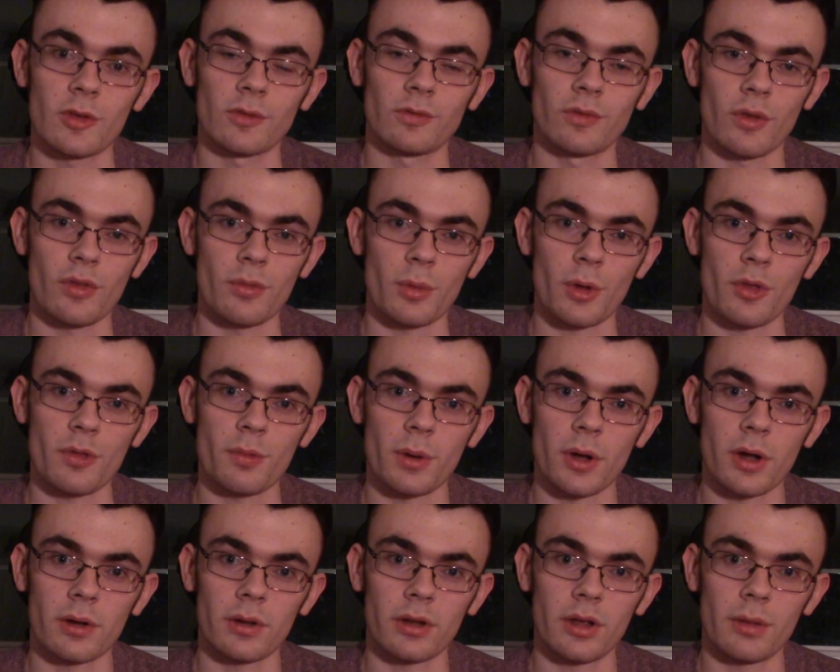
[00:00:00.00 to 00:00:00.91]
for the most
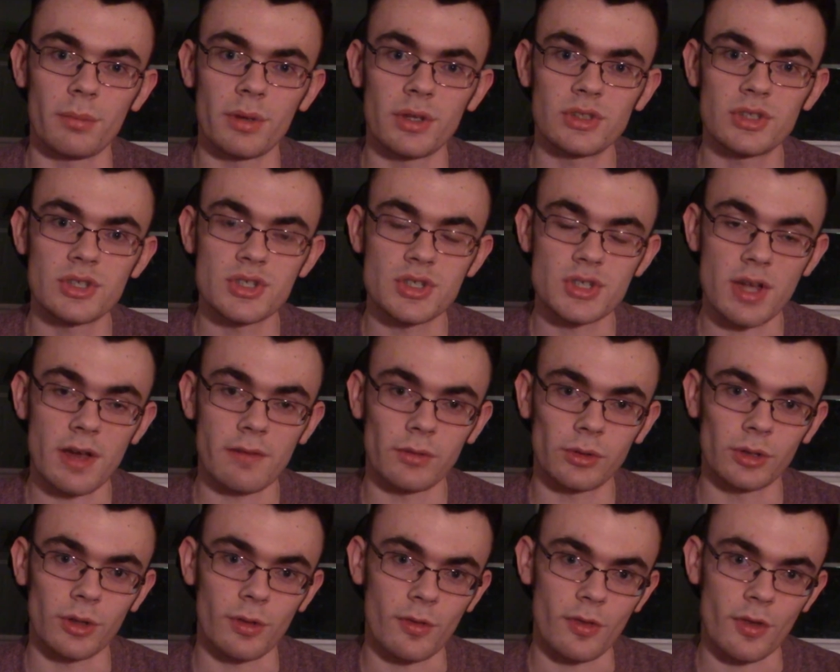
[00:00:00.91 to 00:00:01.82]
part, a bit
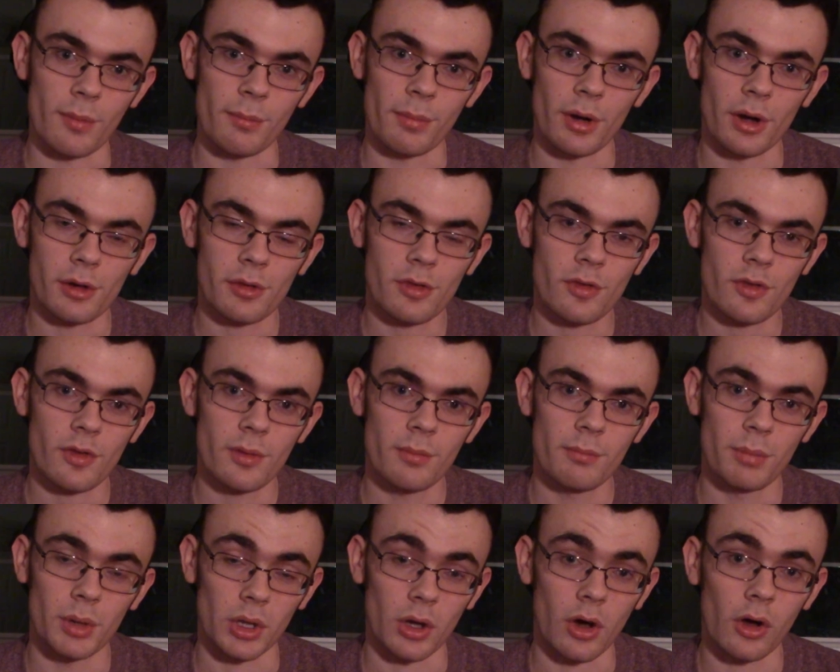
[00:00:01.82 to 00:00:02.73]
disheveled in some parts,
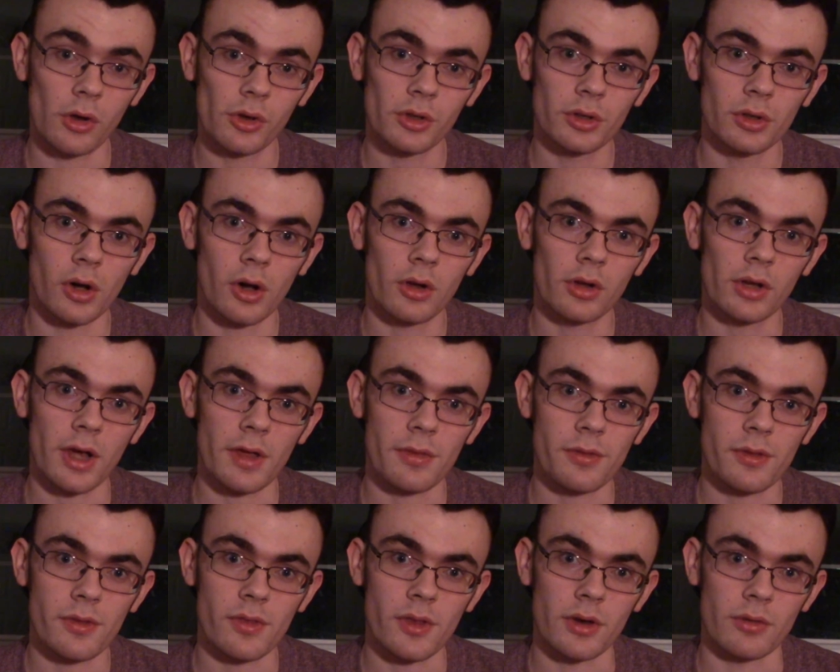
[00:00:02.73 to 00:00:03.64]
but all in all, I
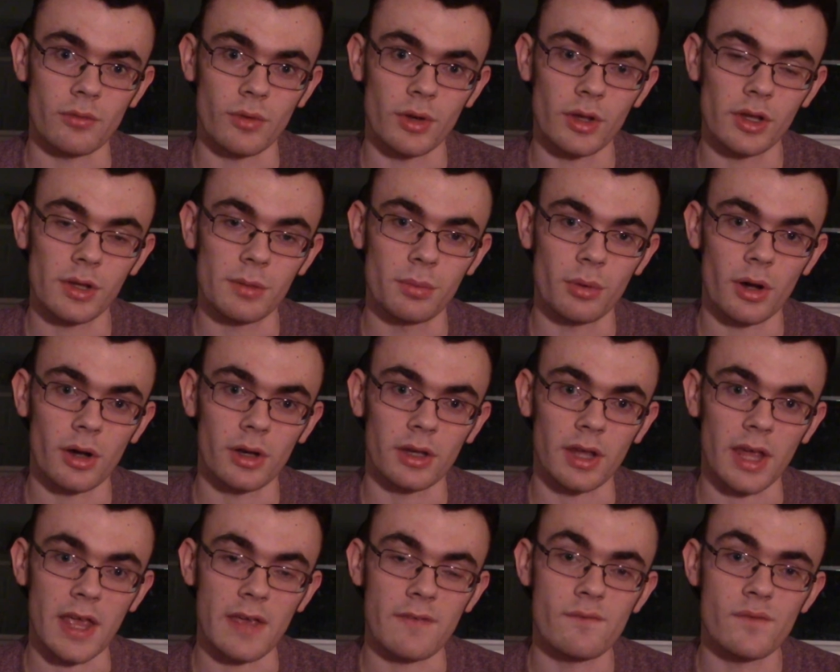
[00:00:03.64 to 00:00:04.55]
think that it really
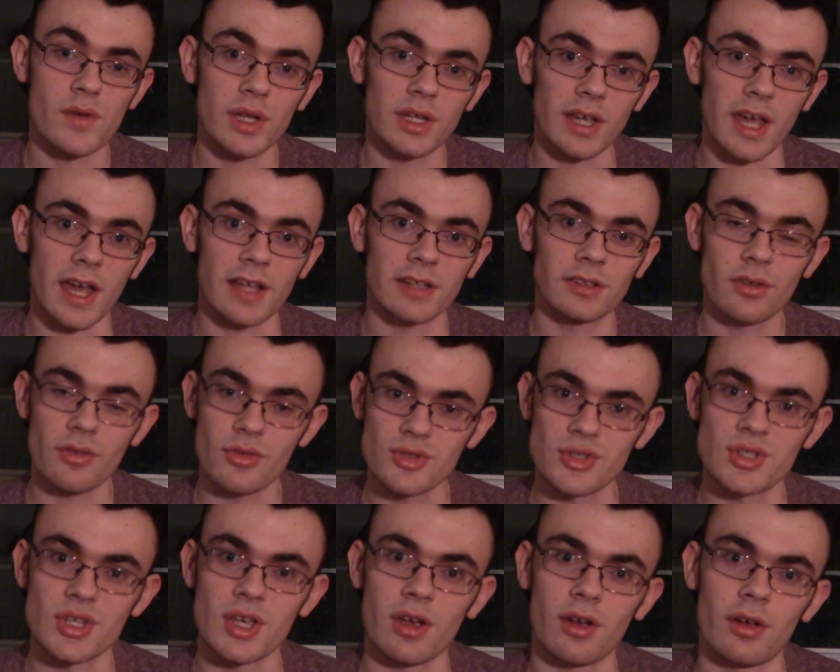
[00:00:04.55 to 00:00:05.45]
brought a fitting end to the
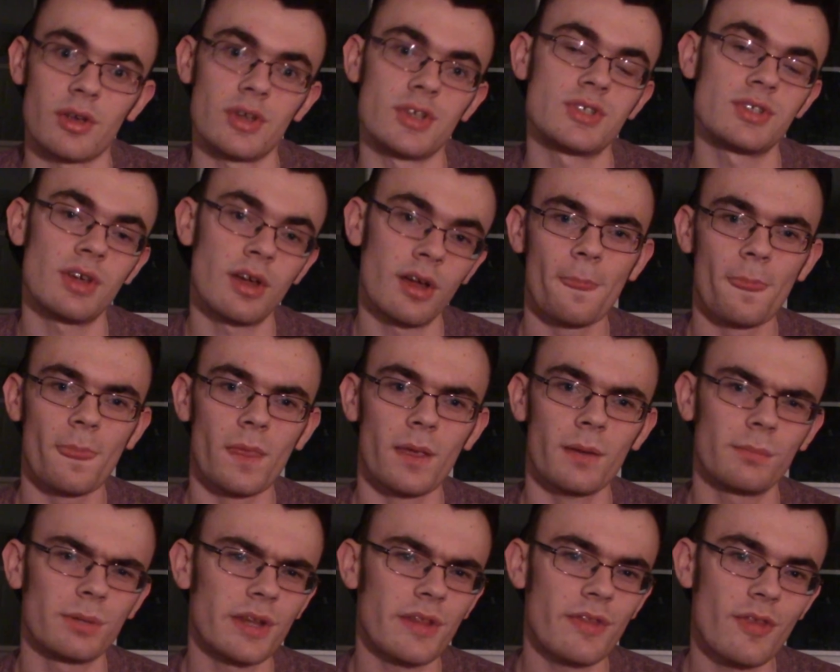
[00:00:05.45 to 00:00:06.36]
series.
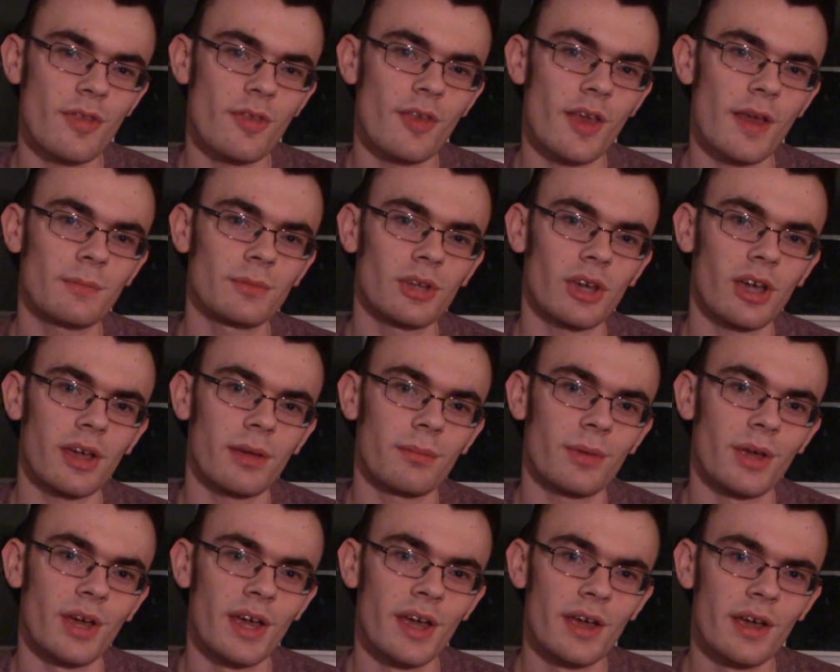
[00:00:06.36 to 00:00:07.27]
But at the same
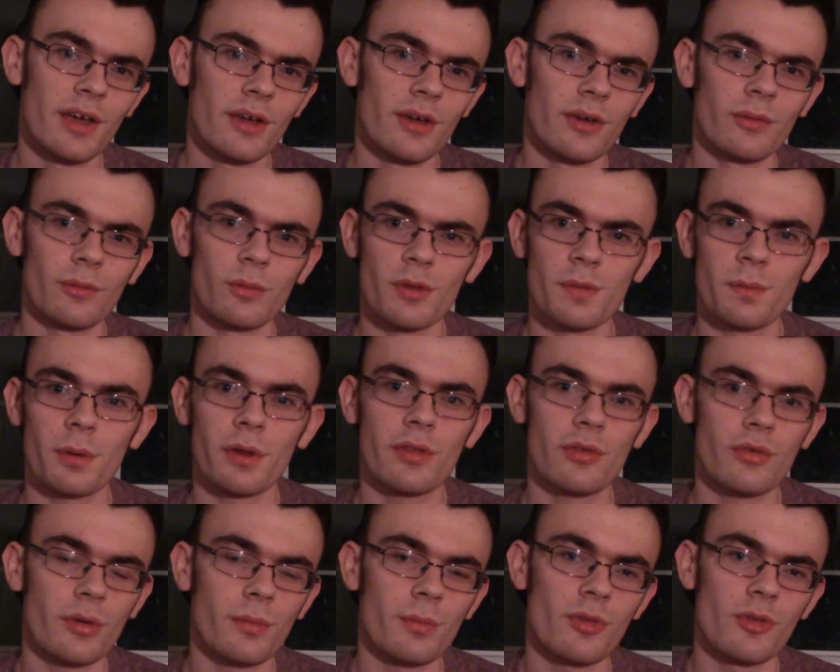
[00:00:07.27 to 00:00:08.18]
time, with
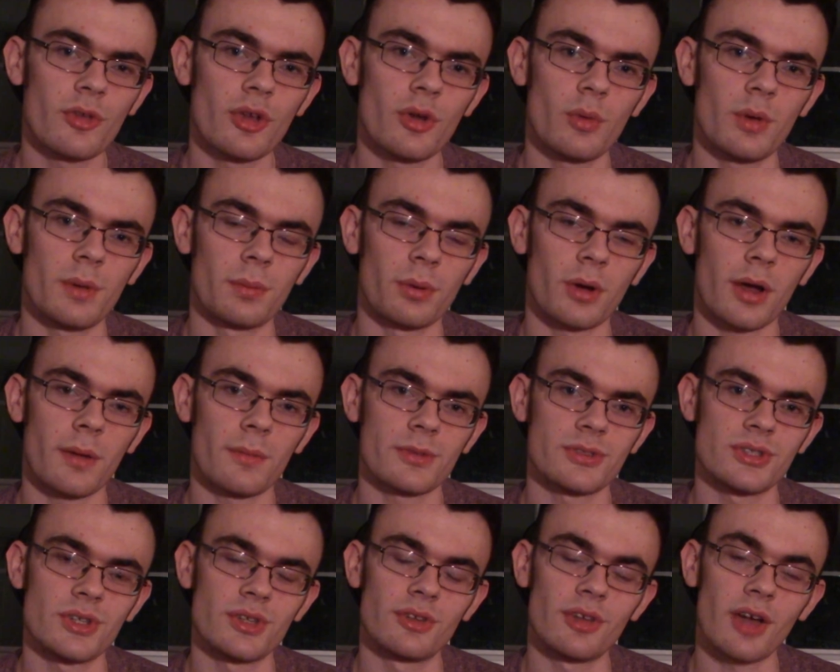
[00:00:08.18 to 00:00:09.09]
Breadcrumbs 2, we
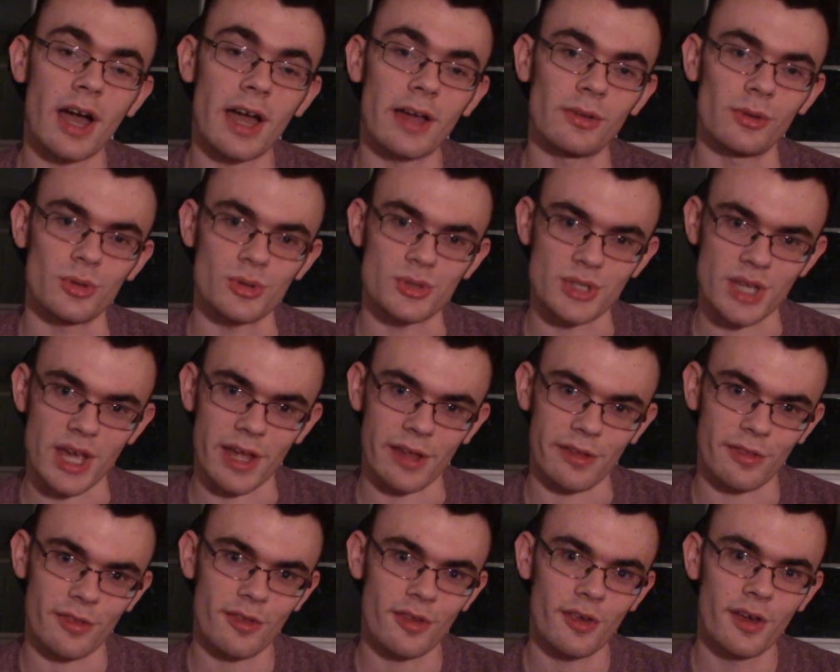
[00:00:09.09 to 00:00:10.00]
promised to tie loose
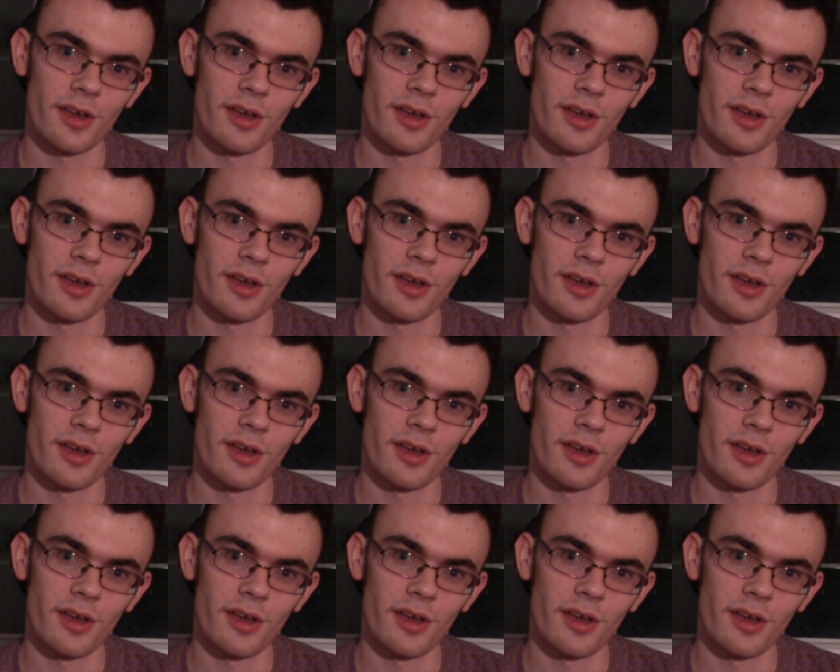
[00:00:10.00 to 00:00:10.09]
ends.